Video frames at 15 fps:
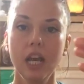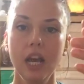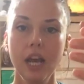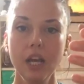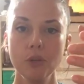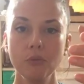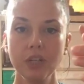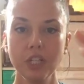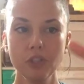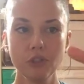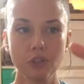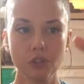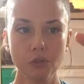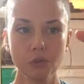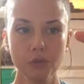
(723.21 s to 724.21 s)
And when you
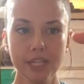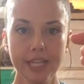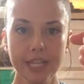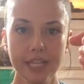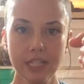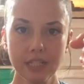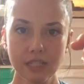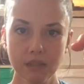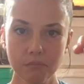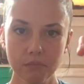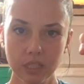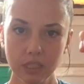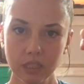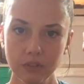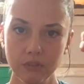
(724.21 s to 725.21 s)
squeeze the
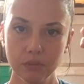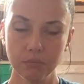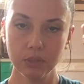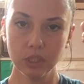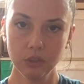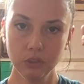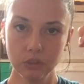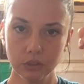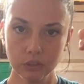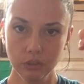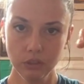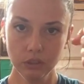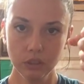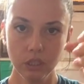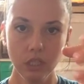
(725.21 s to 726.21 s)
middle of the
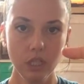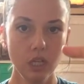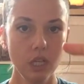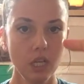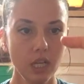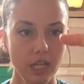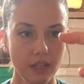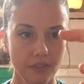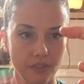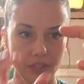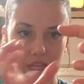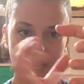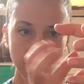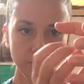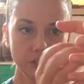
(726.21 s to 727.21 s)
balloon, the
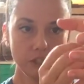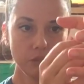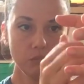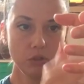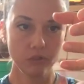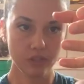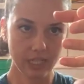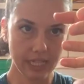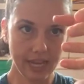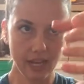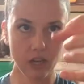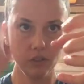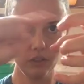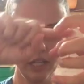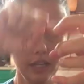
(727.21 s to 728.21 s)
energy moves
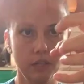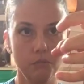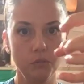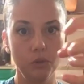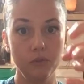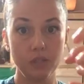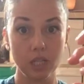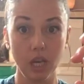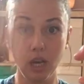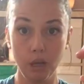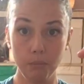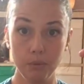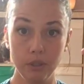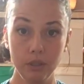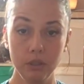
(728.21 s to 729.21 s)
down and it moves
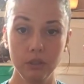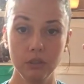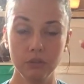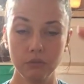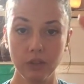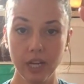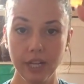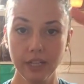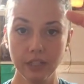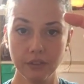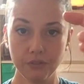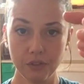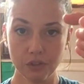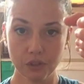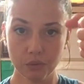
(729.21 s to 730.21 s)
up, right? If
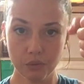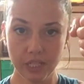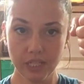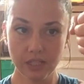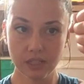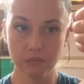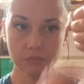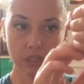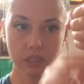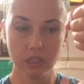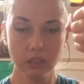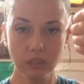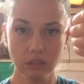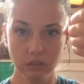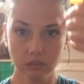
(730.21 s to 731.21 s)
you squeeze the
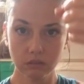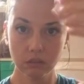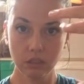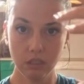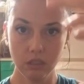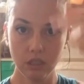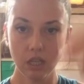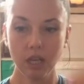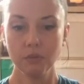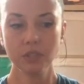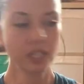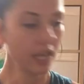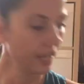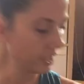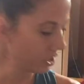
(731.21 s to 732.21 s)
middle, I wish
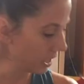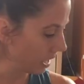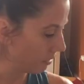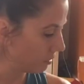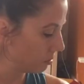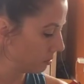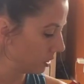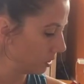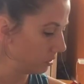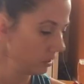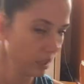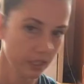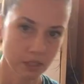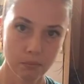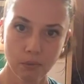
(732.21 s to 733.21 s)
I should have a balloon
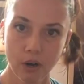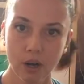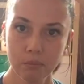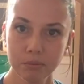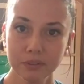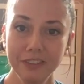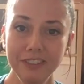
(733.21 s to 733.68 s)
as a prop.